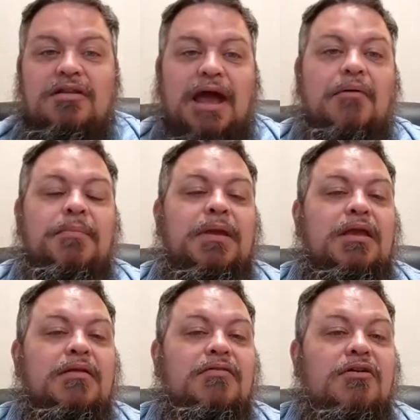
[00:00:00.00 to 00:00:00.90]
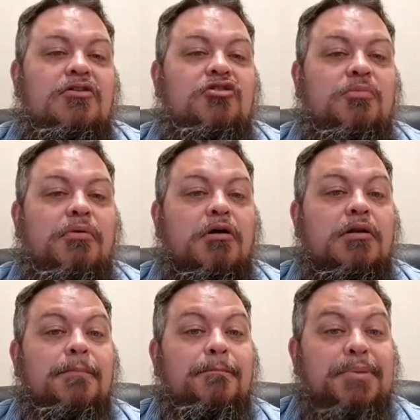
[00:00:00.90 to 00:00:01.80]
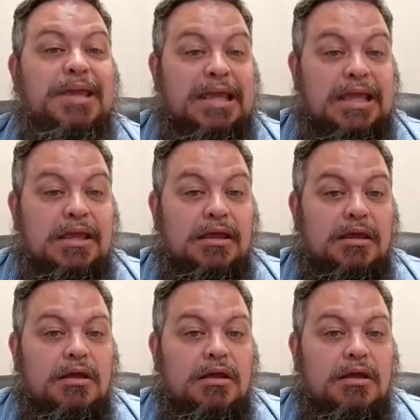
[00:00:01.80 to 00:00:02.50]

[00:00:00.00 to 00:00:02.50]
that would be considered your Part B.